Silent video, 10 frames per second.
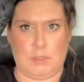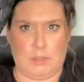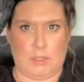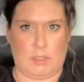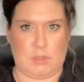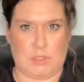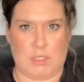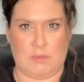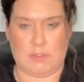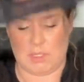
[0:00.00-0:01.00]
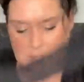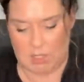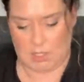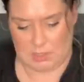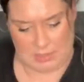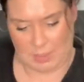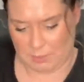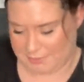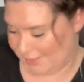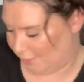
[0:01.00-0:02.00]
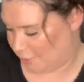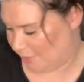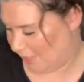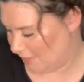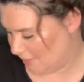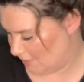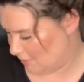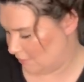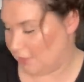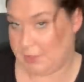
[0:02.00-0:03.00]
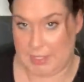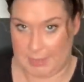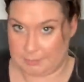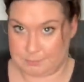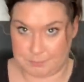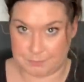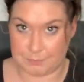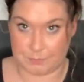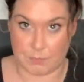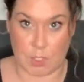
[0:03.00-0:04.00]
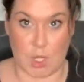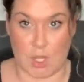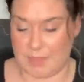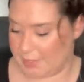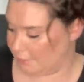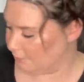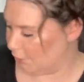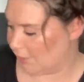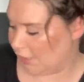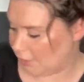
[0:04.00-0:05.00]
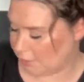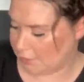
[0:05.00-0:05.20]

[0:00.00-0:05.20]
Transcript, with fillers: Look at their sleeves. That will sell just because it's very gothic looking.